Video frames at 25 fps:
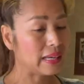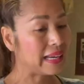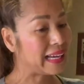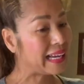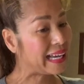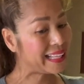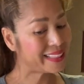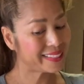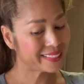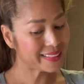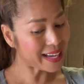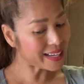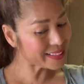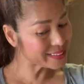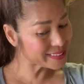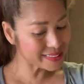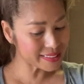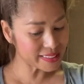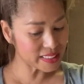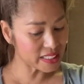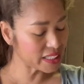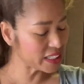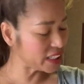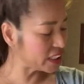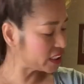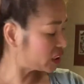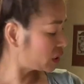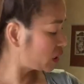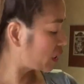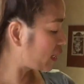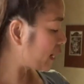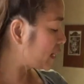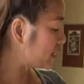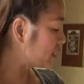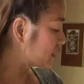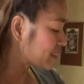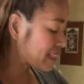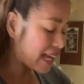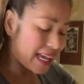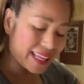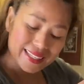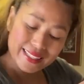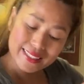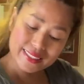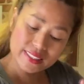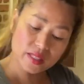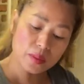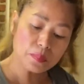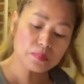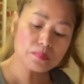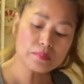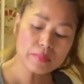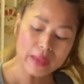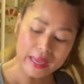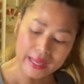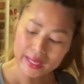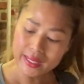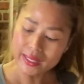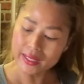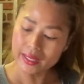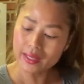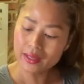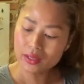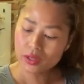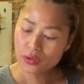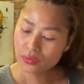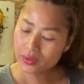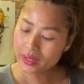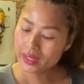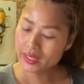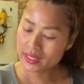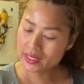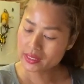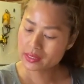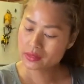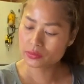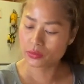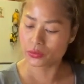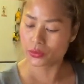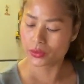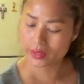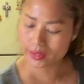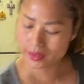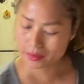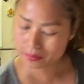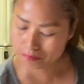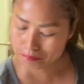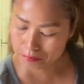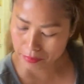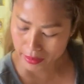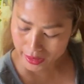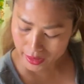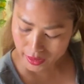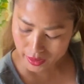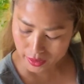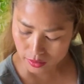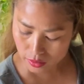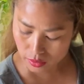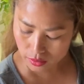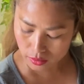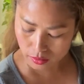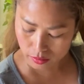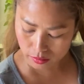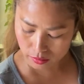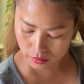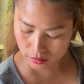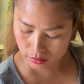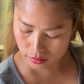And that's it. Guys, that is the main ingredients for this bagel.